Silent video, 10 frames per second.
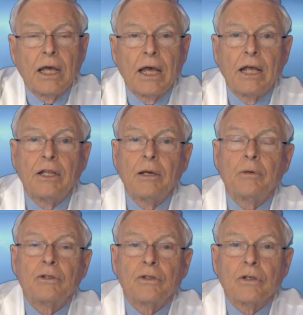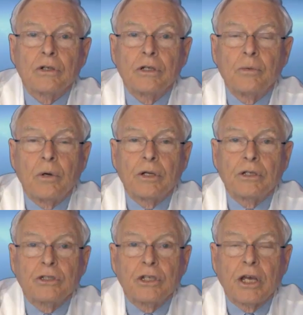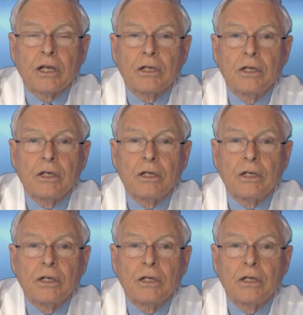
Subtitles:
and they would certainly want to check